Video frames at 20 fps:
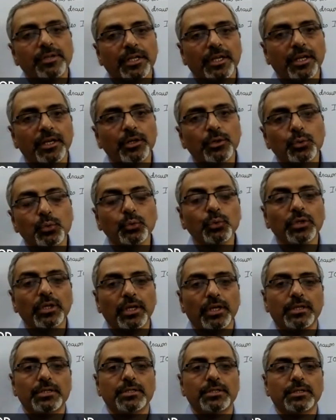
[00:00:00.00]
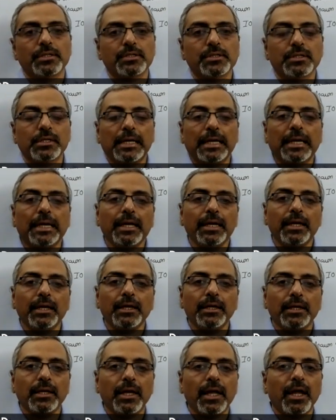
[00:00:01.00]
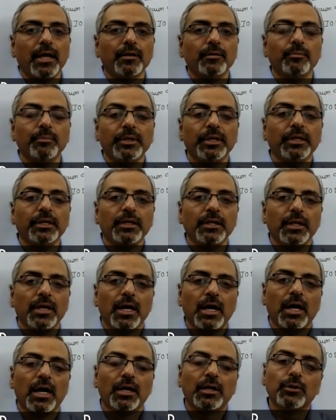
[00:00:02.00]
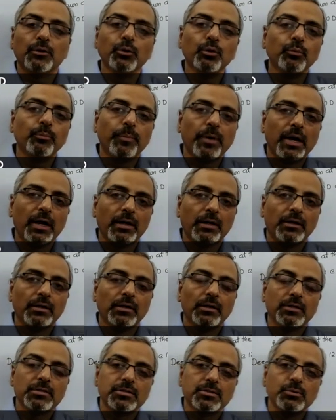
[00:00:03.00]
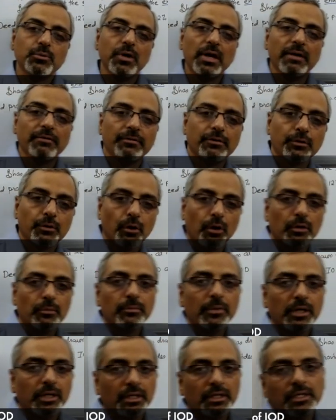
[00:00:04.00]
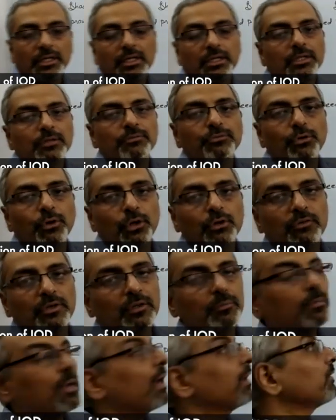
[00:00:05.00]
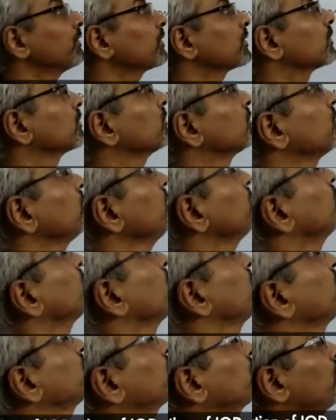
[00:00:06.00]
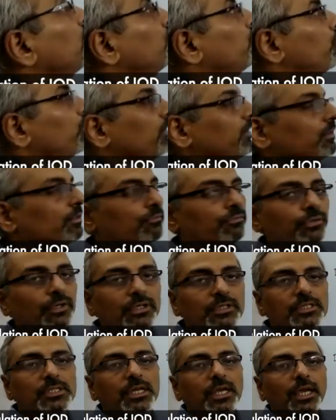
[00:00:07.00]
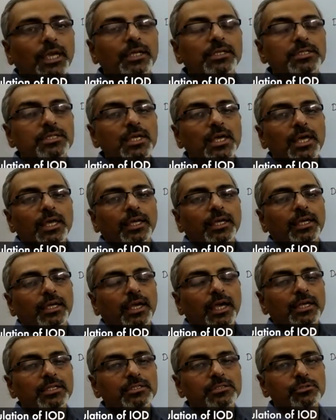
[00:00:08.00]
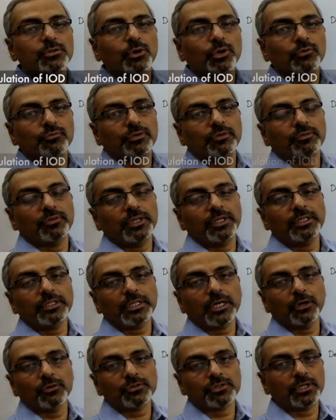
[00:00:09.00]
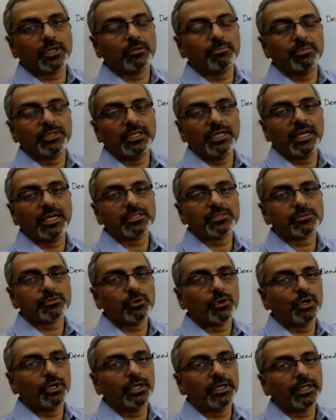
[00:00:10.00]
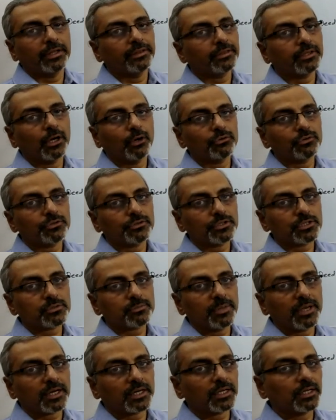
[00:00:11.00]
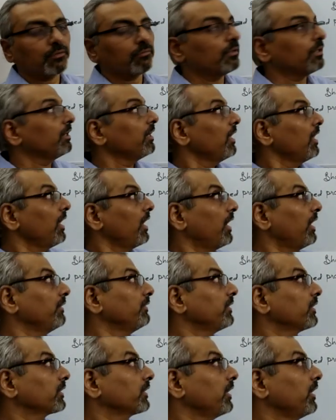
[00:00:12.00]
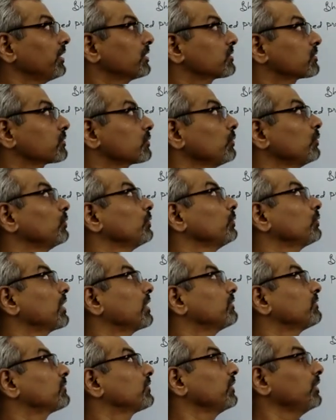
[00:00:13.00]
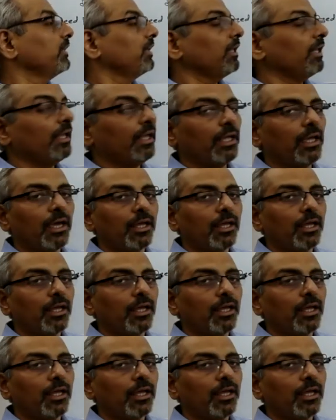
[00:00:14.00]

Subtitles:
taken two cases. A and B are two partners who have drawn money in the following manner. See very carefully. In the first case, A has drawn 15,000 and B has drawn 10,000 respectively. And the case 2, you can see A